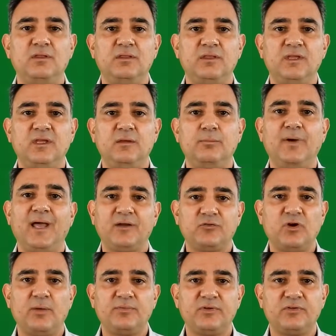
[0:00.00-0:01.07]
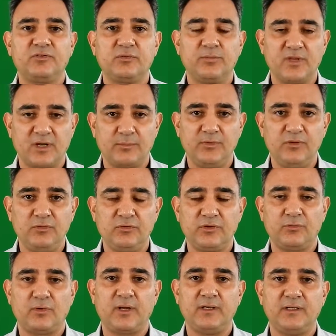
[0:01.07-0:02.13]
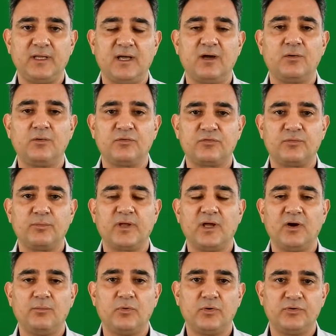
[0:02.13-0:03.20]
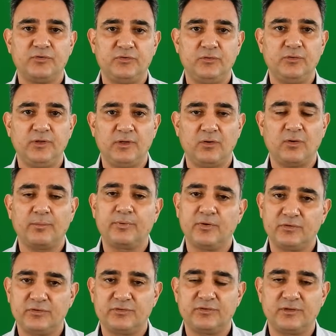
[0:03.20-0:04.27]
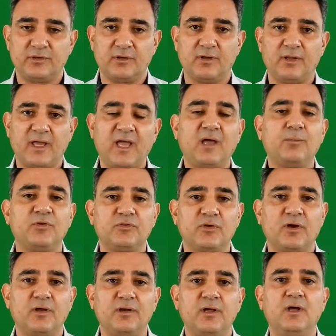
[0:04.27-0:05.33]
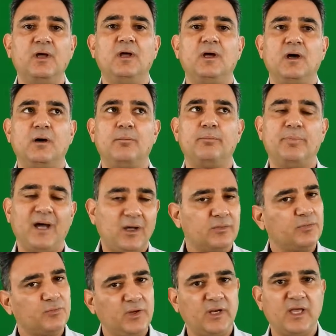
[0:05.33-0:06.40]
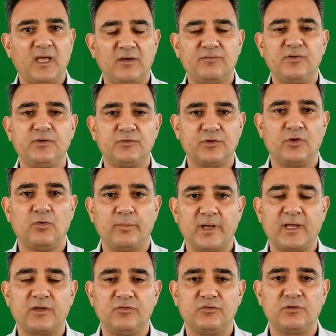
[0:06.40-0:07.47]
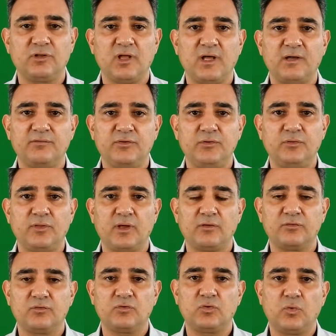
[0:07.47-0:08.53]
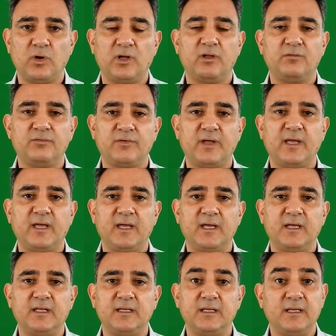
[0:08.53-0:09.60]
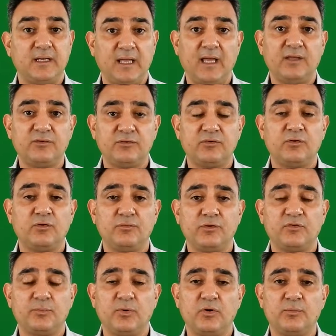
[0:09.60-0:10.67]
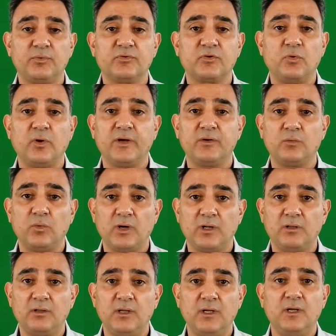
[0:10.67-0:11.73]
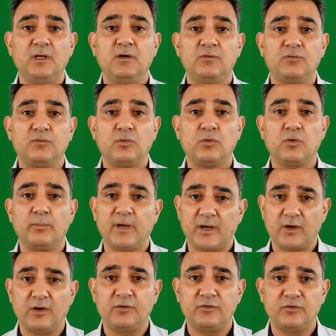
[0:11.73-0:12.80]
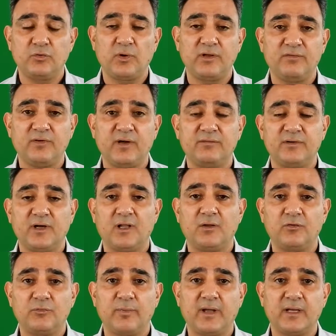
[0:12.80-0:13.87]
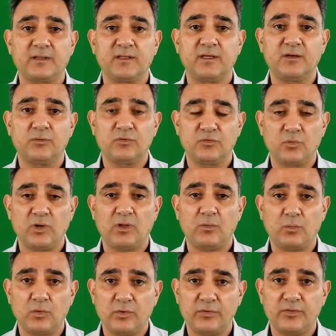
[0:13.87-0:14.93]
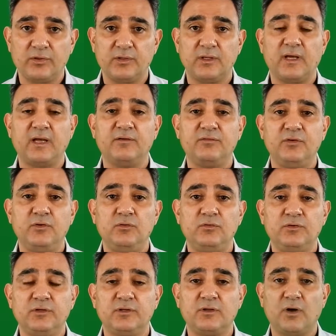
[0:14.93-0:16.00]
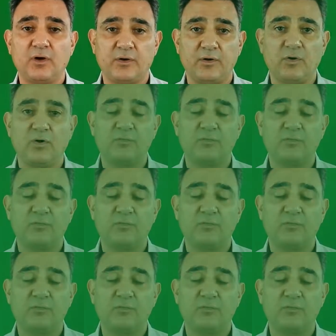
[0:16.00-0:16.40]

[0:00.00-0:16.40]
The backdrop system that I'm using right now is from Cowboy Studio. I purchased it on Amazon about 3.5 years ago, back in July of 2012, and it has served its purpose quite well. For about $125 back then, it was well worth it. I've used it on and